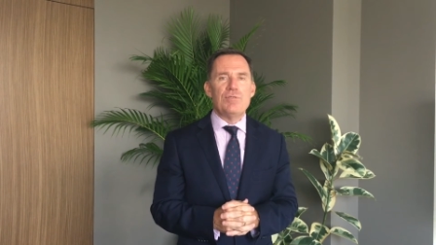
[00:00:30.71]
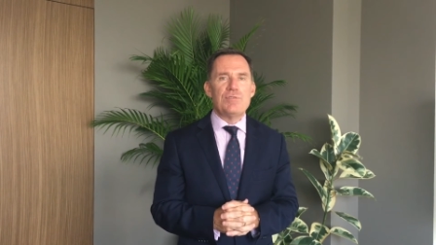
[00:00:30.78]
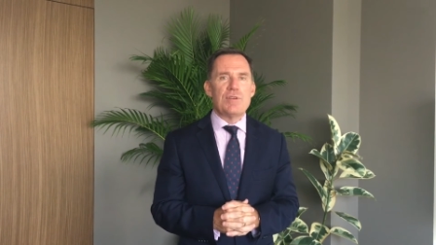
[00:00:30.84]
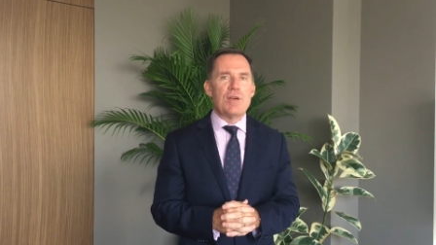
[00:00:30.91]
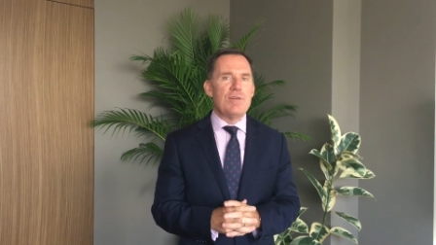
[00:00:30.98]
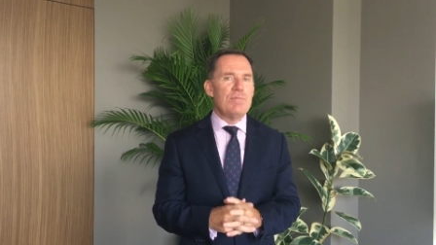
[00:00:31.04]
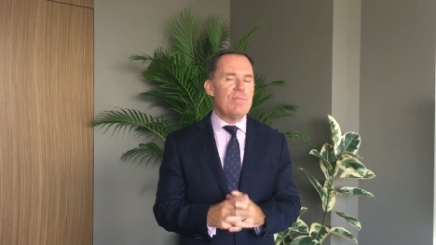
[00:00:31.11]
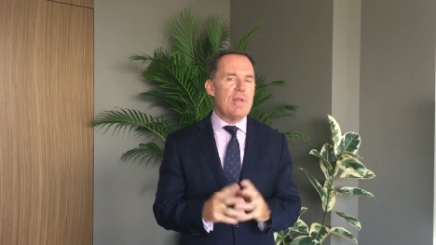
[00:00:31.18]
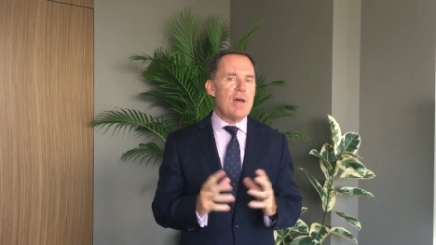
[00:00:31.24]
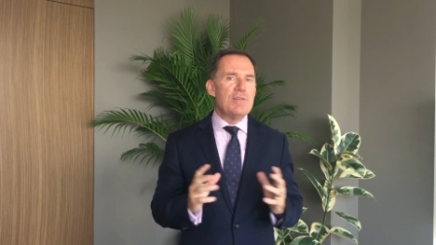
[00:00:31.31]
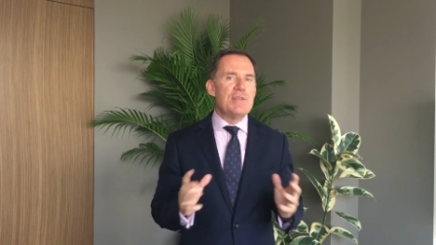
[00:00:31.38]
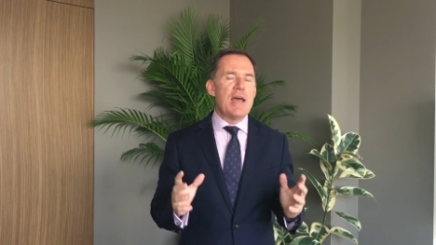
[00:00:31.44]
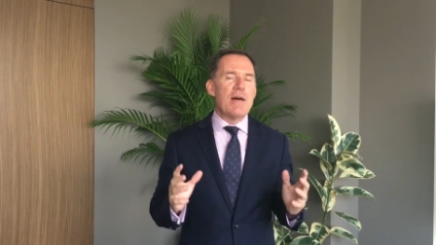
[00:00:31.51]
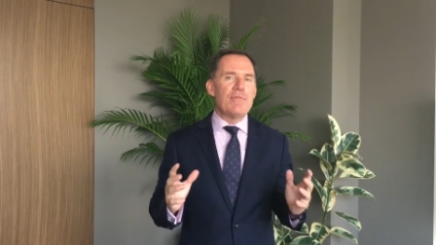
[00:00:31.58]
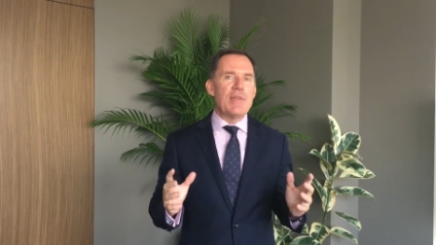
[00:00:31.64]
So no
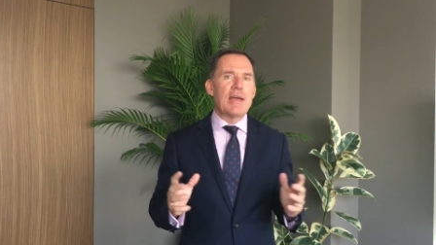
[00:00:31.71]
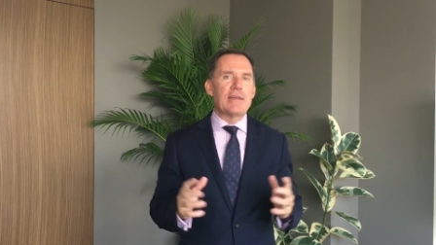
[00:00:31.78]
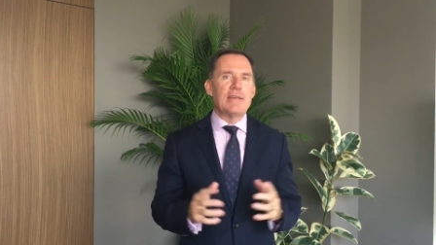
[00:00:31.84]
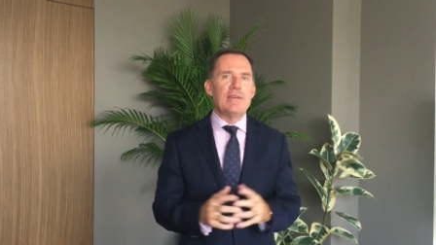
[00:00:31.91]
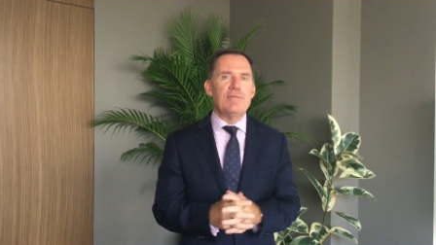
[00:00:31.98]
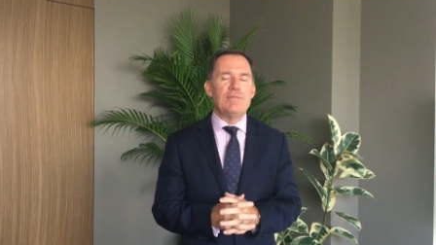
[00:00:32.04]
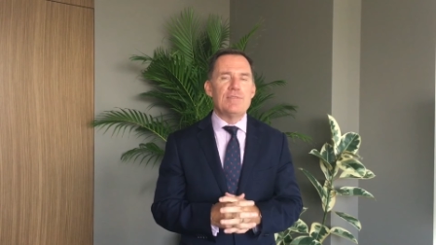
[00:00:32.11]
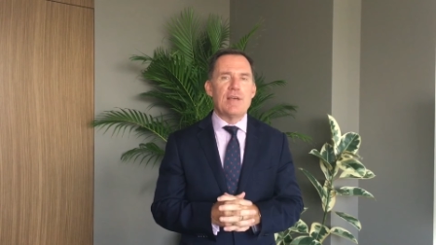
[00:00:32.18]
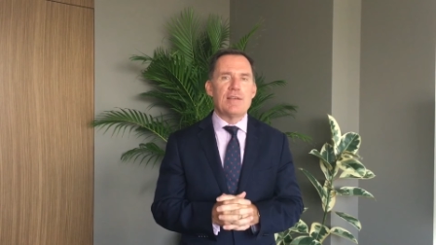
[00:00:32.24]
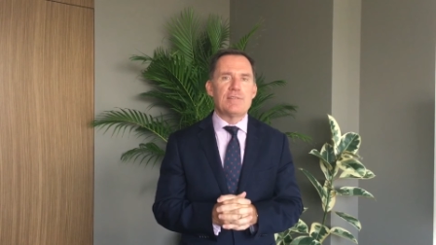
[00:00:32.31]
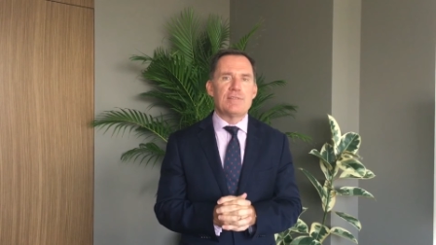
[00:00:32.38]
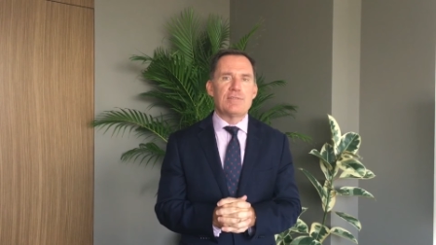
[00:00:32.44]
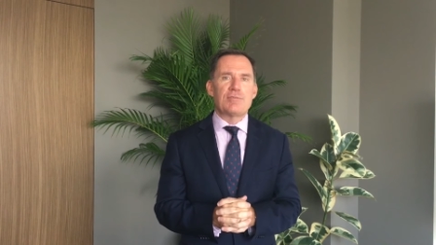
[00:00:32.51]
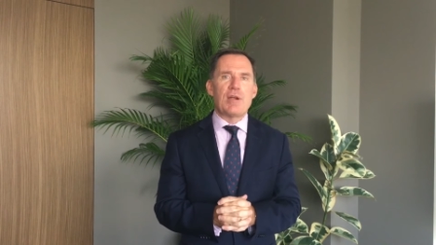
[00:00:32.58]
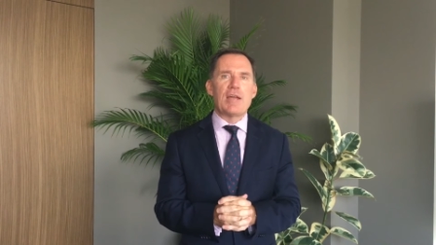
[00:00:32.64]
doubt that gives
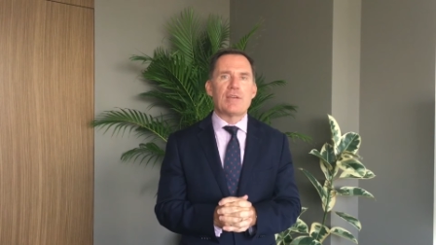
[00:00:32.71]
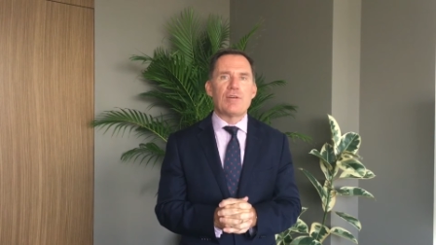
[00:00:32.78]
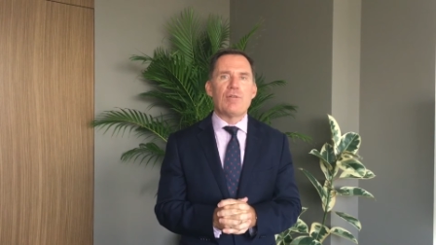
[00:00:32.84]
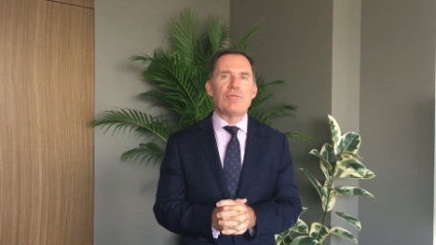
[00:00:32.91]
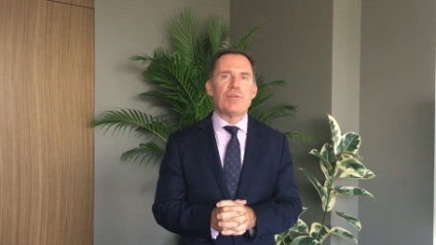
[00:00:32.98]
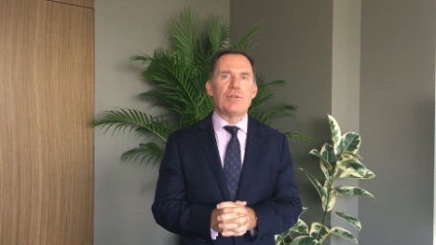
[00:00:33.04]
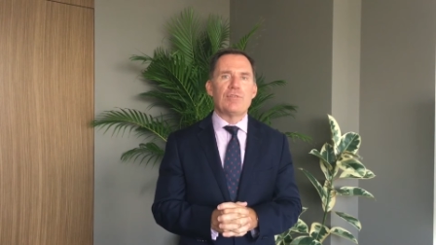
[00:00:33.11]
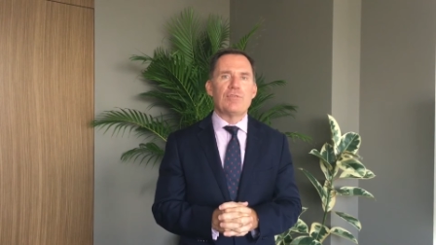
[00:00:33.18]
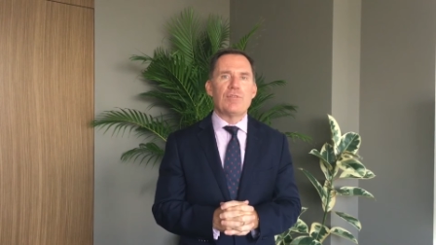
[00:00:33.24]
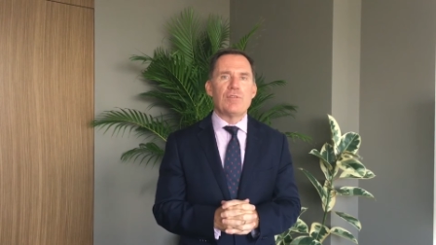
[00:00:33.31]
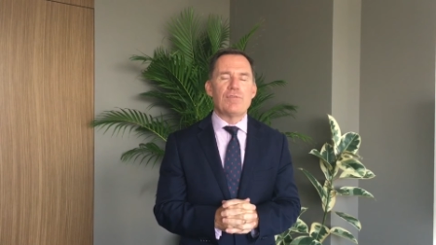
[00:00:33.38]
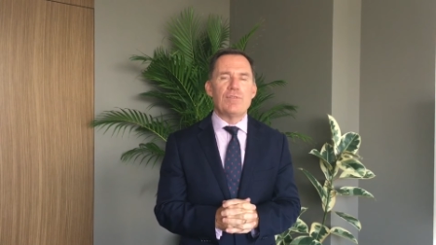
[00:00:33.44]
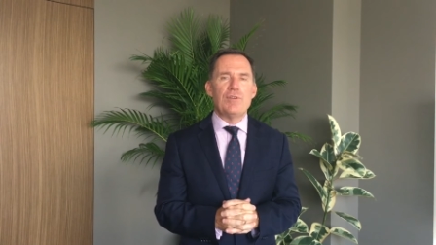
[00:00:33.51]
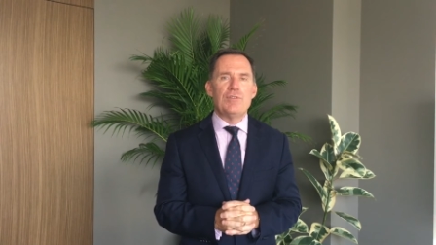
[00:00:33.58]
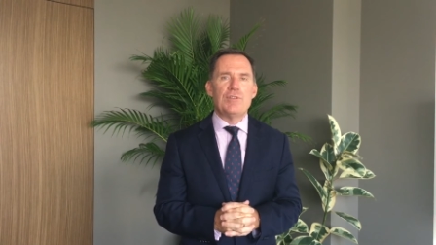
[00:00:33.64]
us great confidence for the
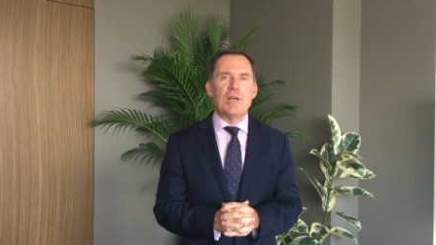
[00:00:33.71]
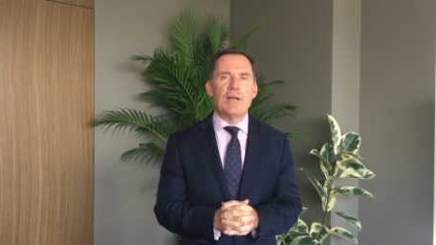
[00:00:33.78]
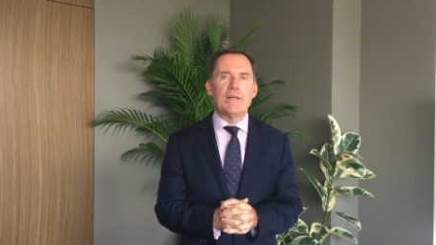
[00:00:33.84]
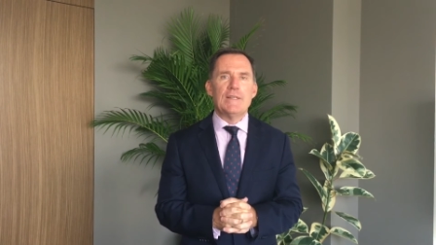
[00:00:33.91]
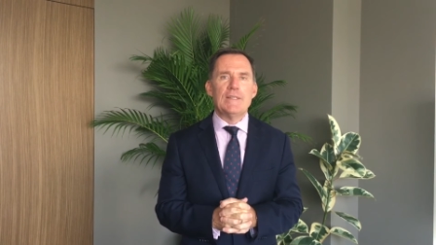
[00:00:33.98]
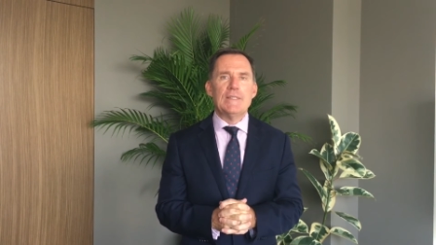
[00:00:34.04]
future.